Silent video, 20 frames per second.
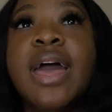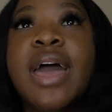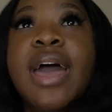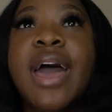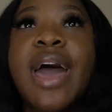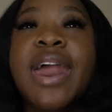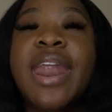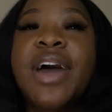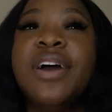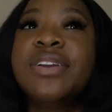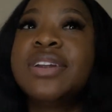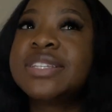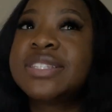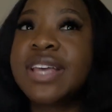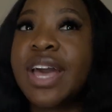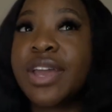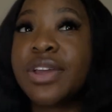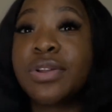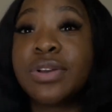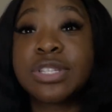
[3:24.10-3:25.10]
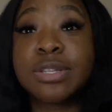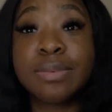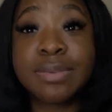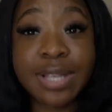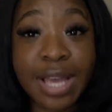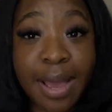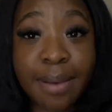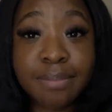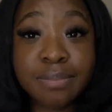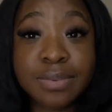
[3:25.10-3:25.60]
and I understand, you know,
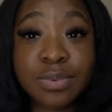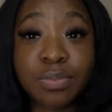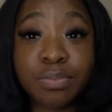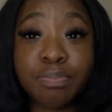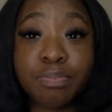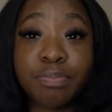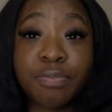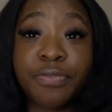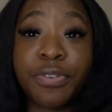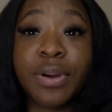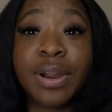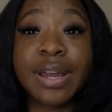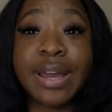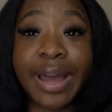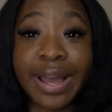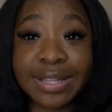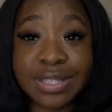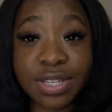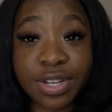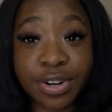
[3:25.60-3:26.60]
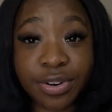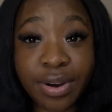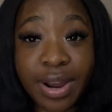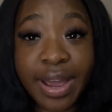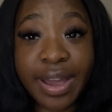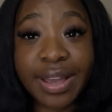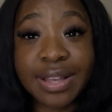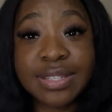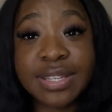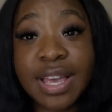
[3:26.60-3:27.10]
sometimes for a guy to
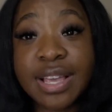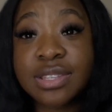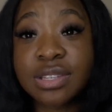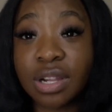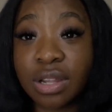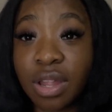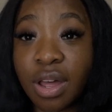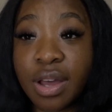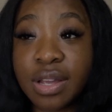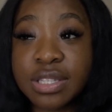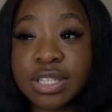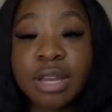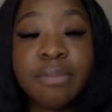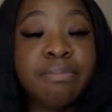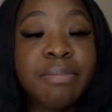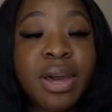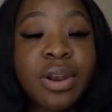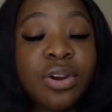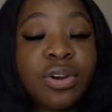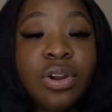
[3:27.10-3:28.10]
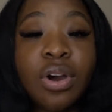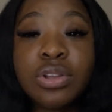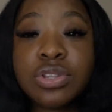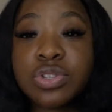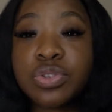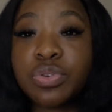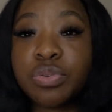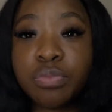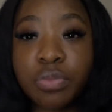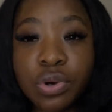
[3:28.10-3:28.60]
cry, it takes a lot. Some men are not
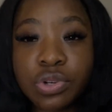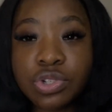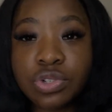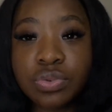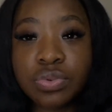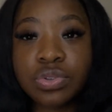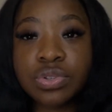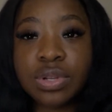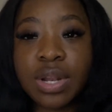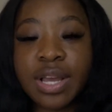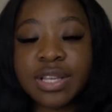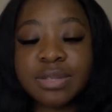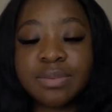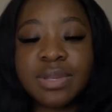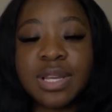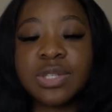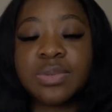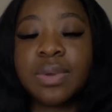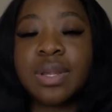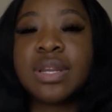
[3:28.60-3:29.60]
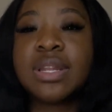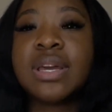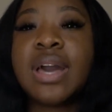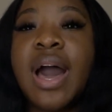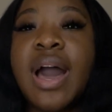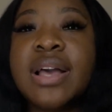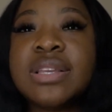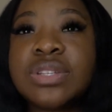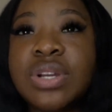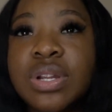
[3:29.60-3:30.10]
too emotional. So like sometimes when
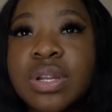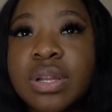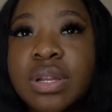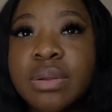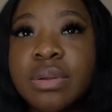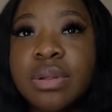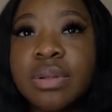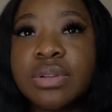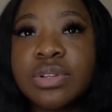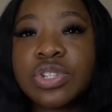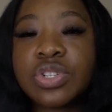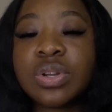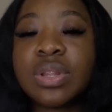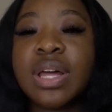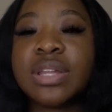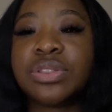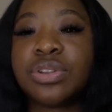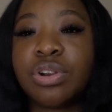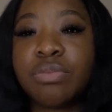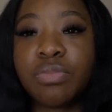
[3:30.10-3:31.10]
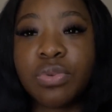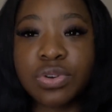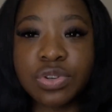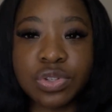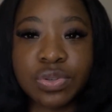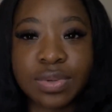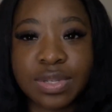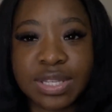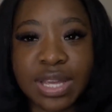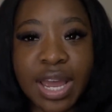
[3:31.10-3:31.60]
guys are show like their
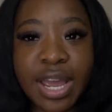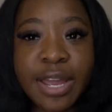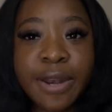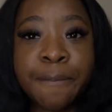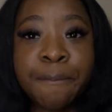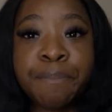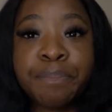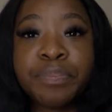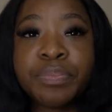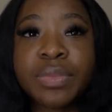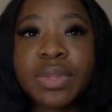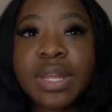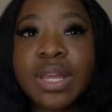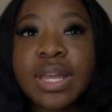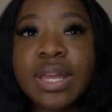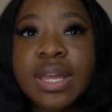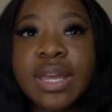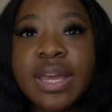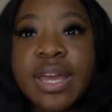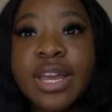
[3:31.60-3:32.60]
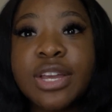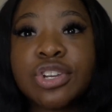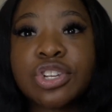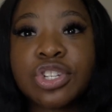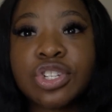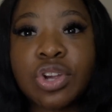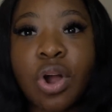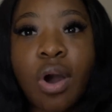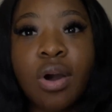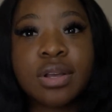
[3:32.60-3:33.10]
emotional side, it
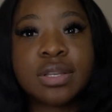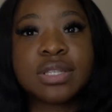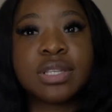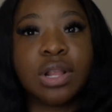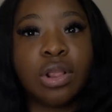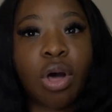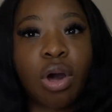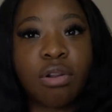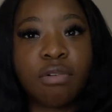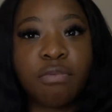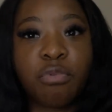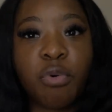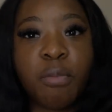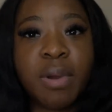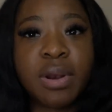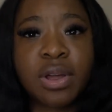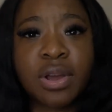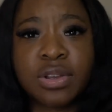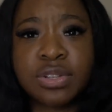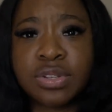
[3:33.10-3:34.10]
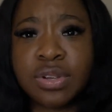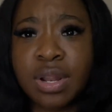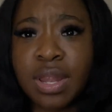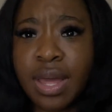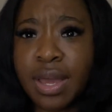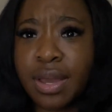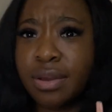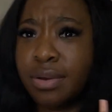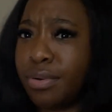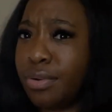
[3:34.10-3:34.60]
shocks a lot of women, because they're
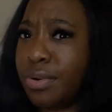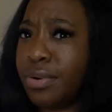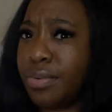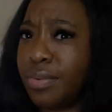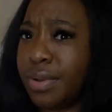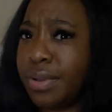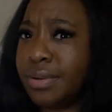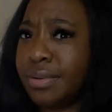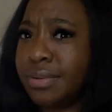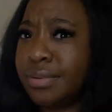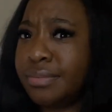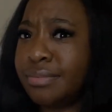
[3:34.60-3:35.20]
like, hold on,